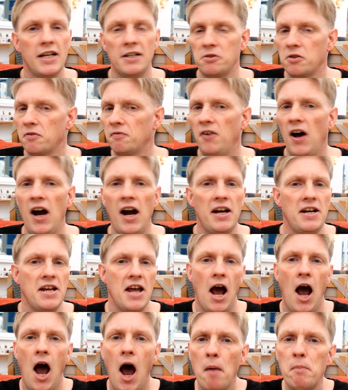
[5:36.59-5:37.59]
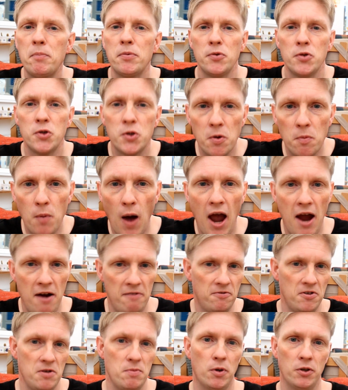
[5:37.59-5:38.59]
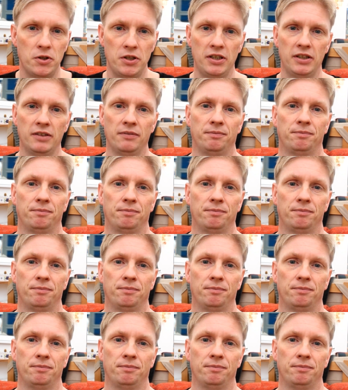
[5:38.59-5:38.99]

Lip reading: It's fine, it happens to everybody.